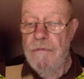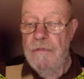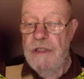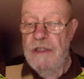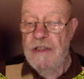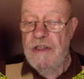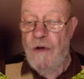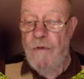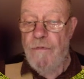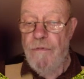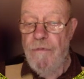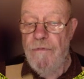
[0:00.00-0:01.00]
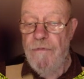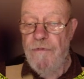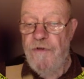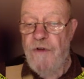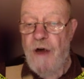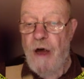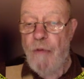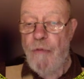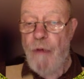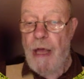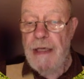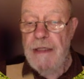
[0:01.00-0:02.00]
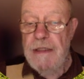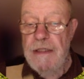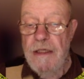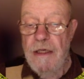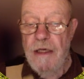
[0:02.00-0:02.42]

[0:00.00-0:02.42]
the sort of far right